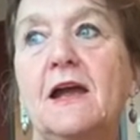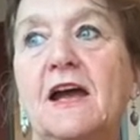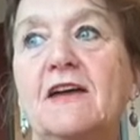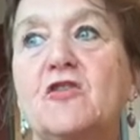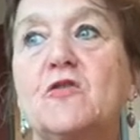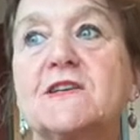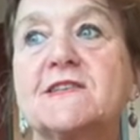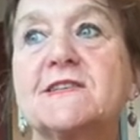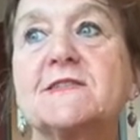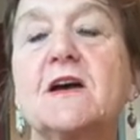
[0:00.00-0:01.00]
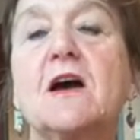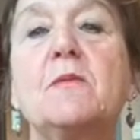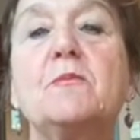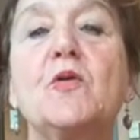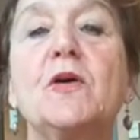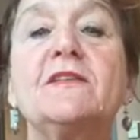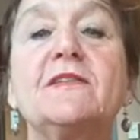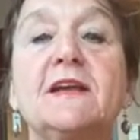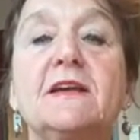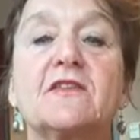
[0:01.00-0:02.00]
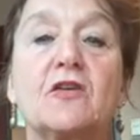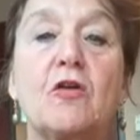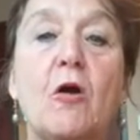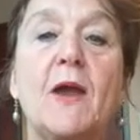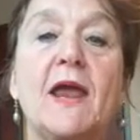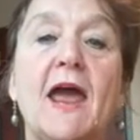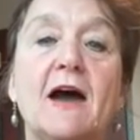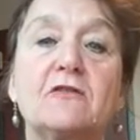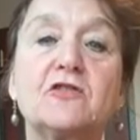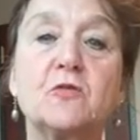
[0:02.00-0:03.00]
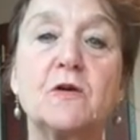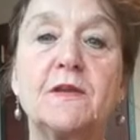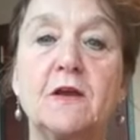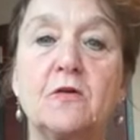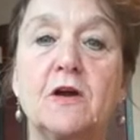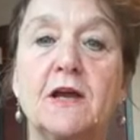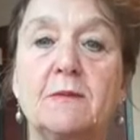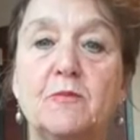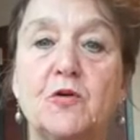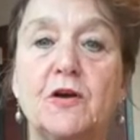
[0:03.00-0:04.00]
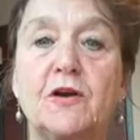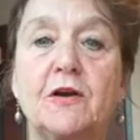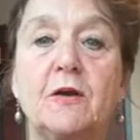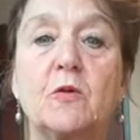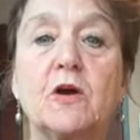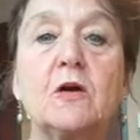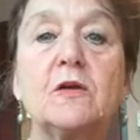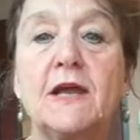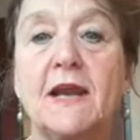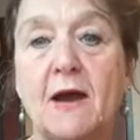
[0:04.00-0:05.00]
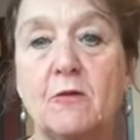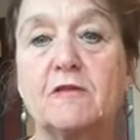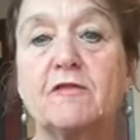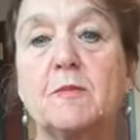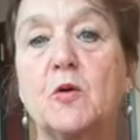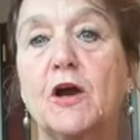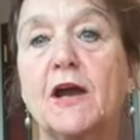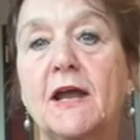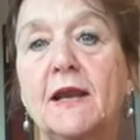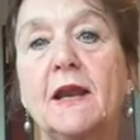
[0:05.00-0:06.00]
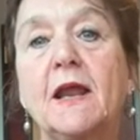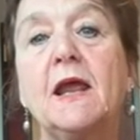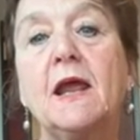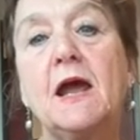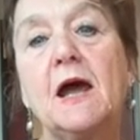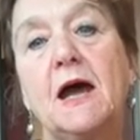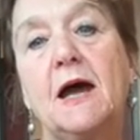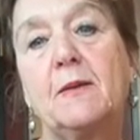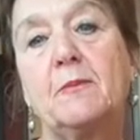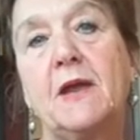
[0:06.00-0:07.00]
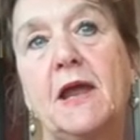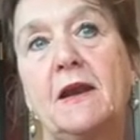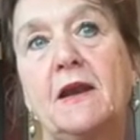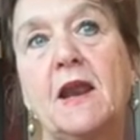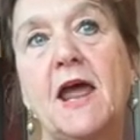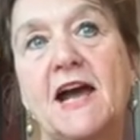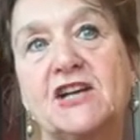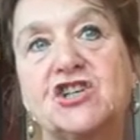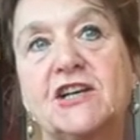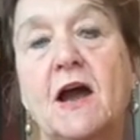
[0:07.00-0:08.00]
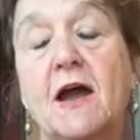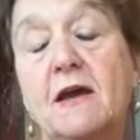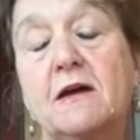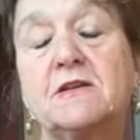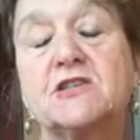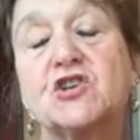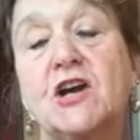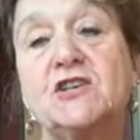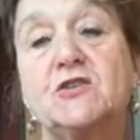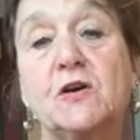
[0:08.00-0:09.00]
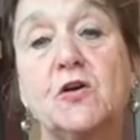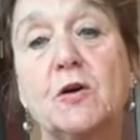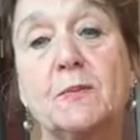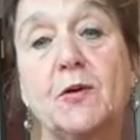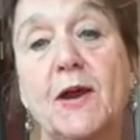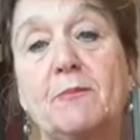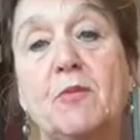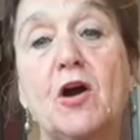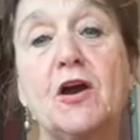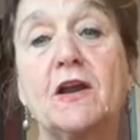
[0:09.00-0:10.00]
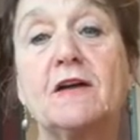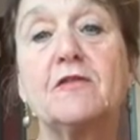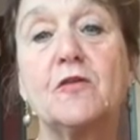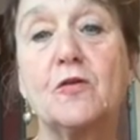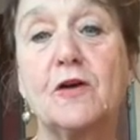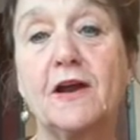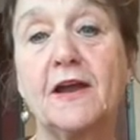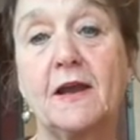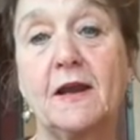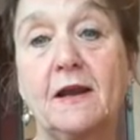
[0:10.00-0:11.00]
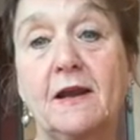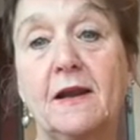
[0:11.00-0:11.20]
of course, Boise is growing out toward the Oregon border. Now, we're only an hour from Oregon. Um, and actually, Idaho is trying to incorporate part of Oregon